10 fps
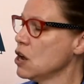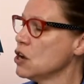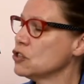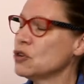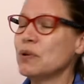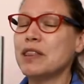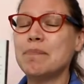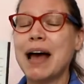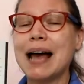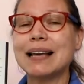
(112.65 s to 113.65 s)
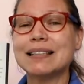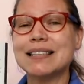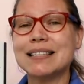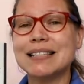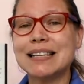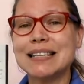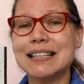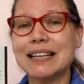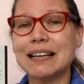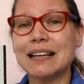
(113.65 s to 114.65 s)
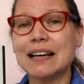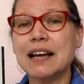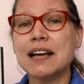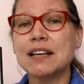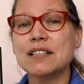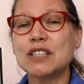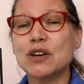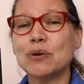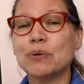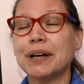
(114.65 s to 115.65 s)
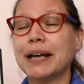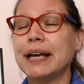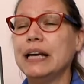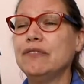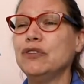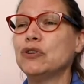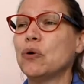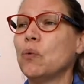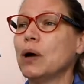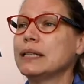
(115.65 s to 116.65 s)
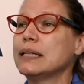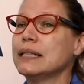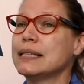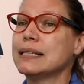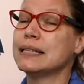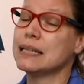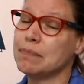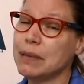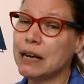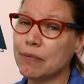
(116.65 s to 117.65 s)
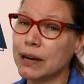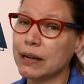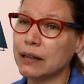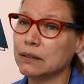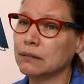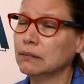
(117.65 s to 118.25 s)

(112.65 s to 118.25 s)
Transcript: So in the back is the CD. So if you don't want to listen to me read it,